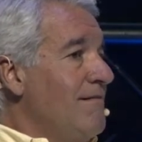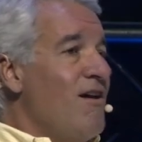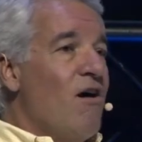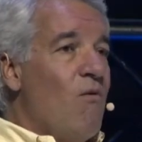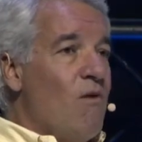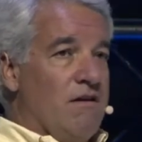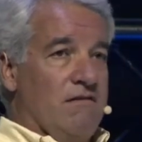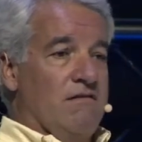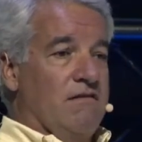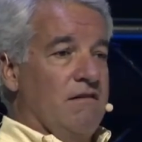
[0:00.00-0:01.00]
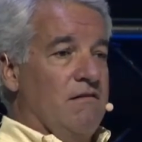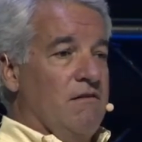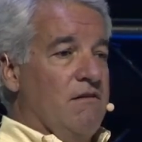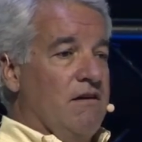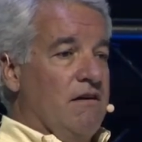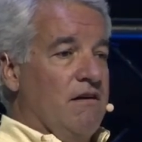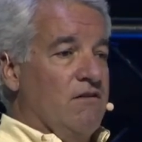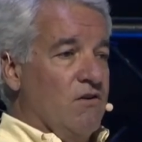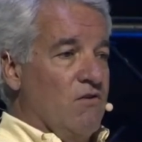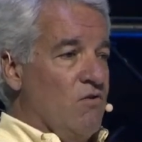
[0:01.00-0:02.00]
No one
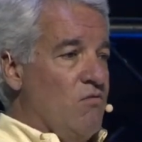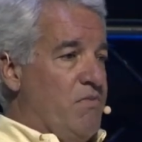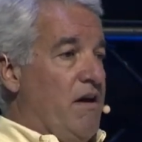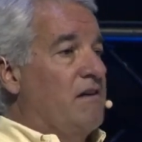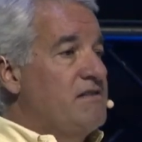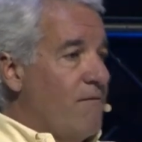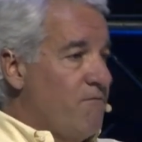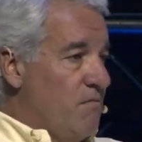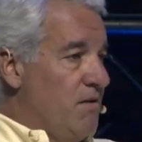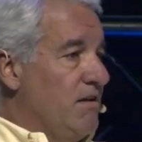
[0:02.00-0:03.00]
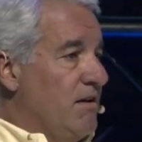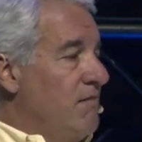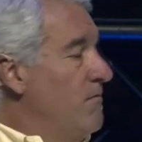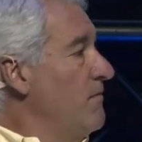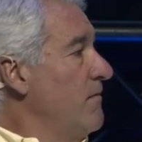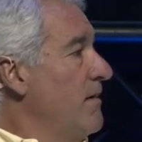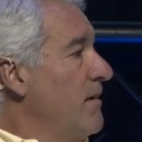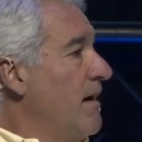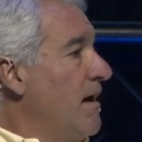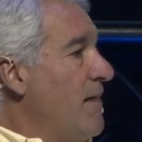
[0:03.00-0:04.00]
in the group, except for Billy,
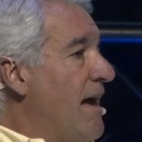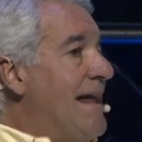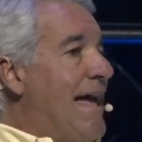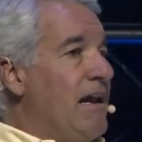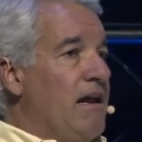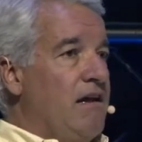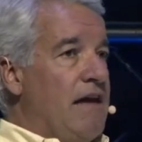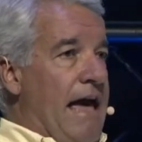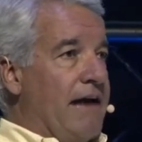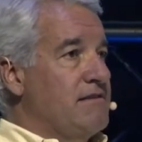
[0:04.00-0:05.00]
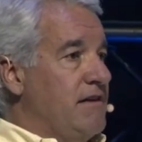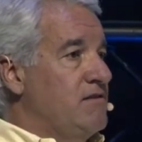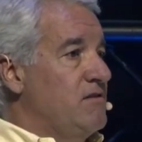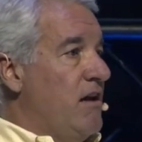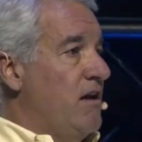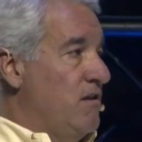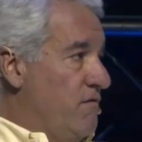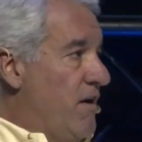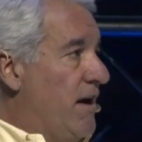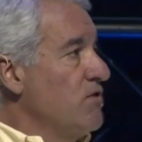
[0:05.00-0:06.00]
had any access to any of
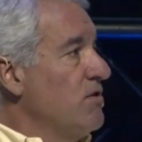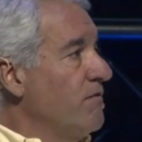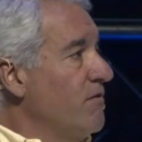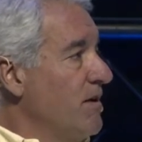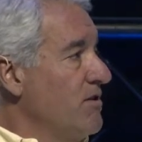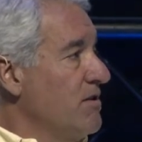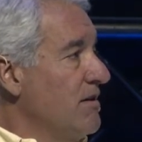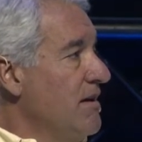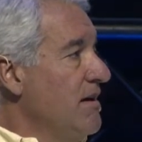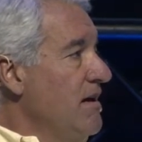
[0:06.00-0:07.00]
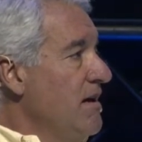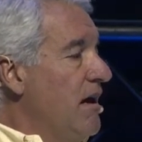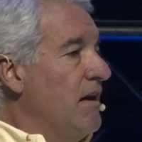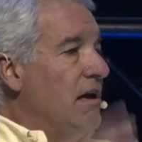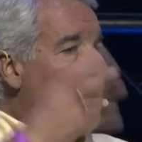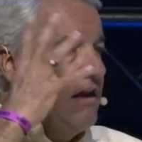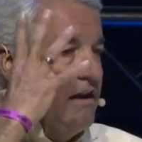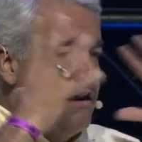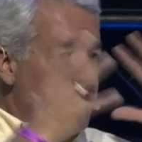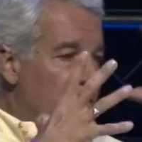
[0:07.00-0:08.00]
the financial information. And
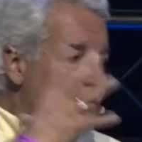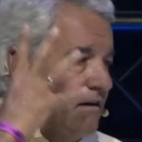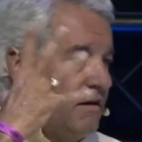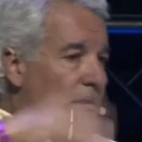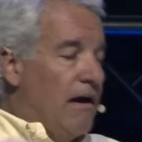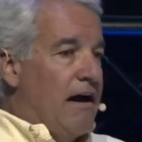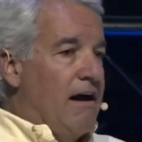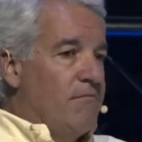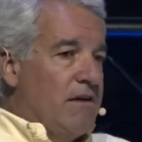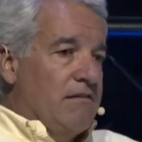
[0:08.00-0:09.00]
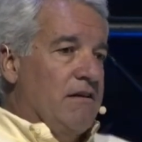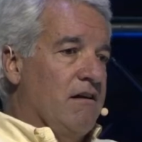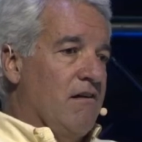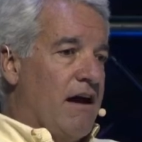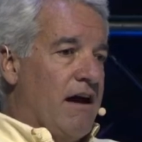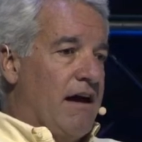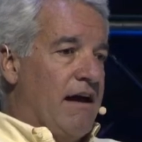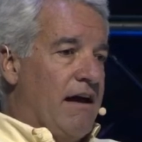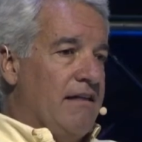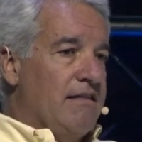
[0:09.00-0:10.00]
he,
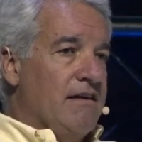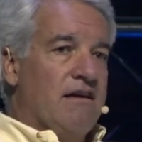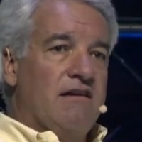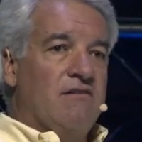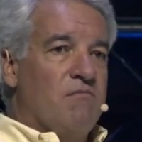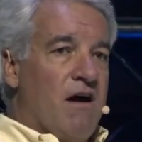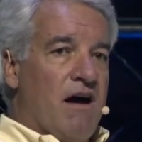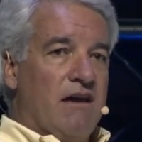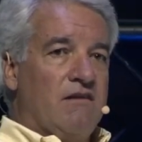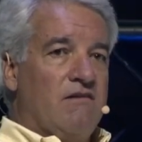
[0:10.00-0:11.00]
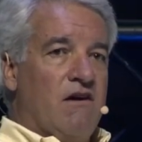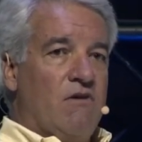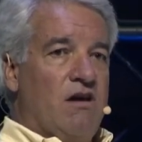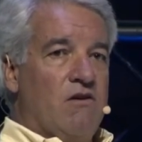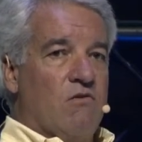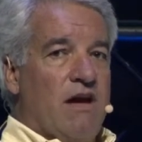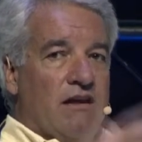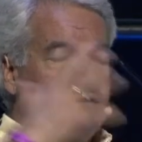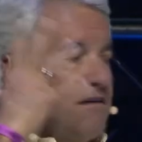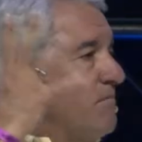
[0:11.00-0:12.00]
I think in his mind, he
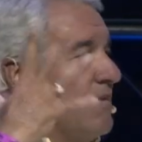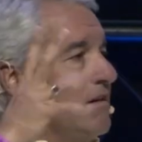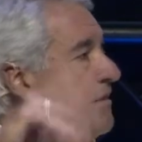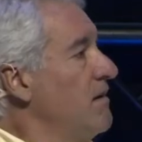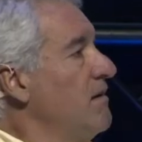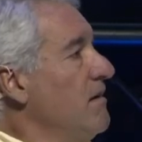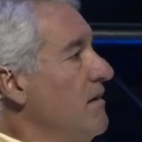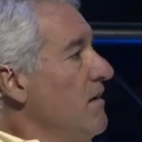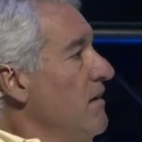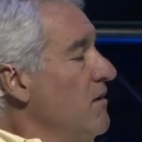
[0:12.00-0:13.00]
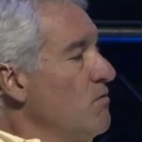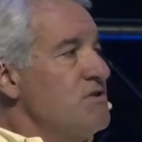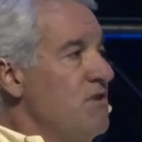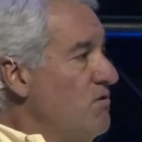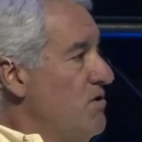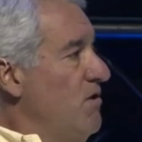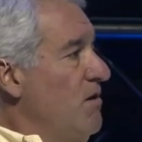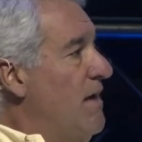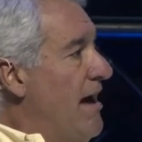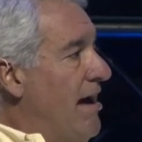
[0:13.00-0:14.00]
created something that there was no
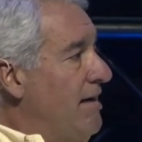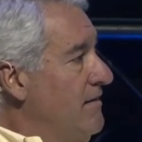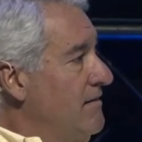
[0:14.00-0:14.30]
turning back,